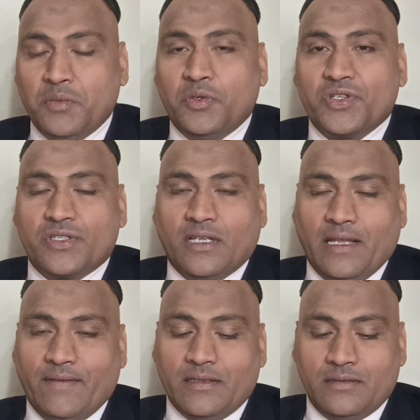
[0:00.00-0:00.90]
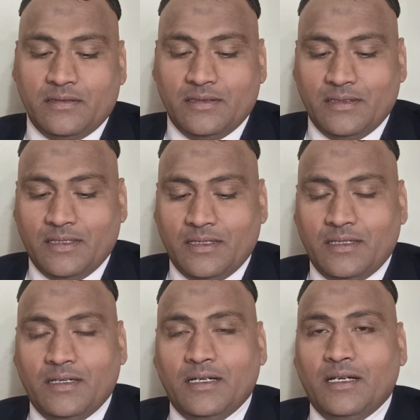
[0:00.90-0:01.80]
emotional level.
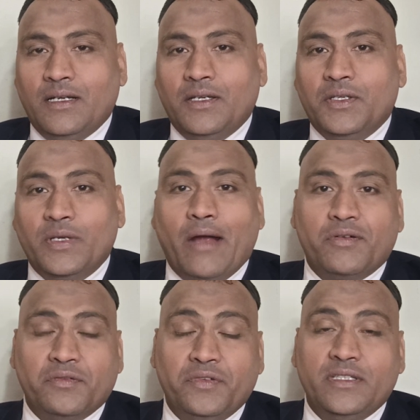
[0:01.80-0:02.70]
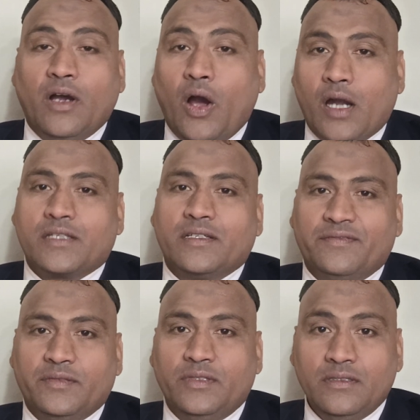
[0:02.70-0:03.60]
You have to win the hearts
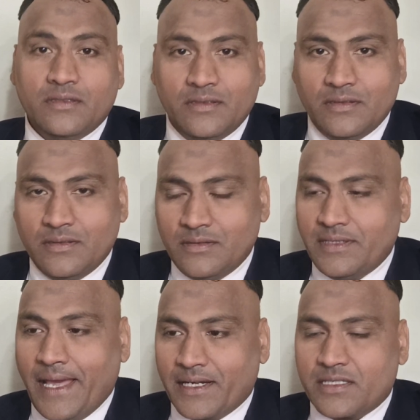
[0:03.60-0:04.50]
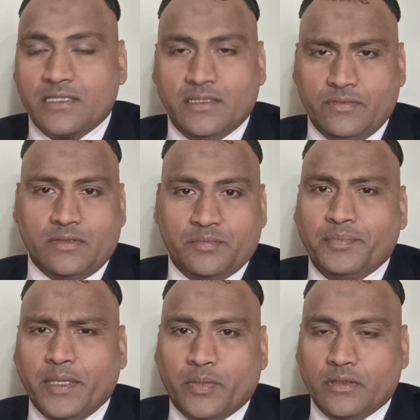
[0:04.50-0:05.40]
of your directs, your
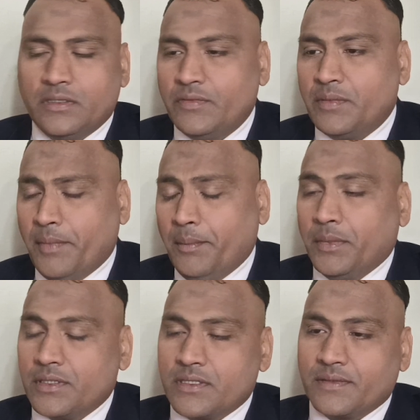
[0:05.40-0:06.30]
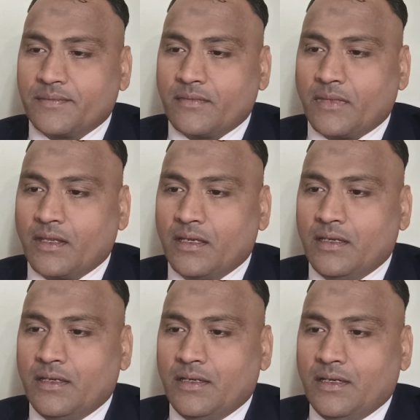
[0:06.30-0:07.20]
people, your members.
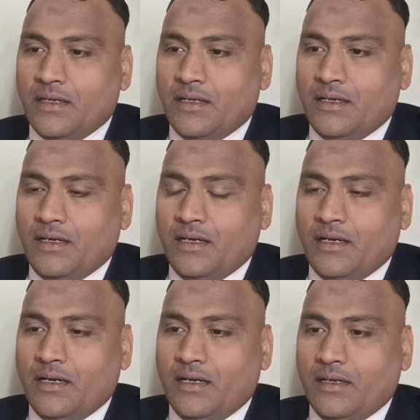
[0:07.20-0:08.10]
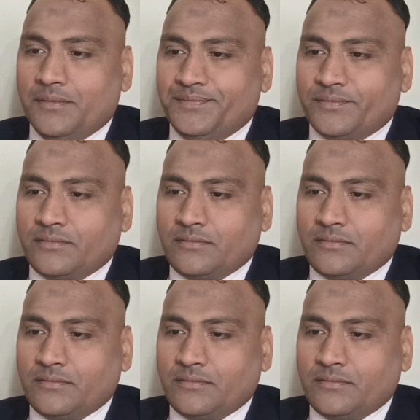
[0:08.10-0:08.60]
Uh,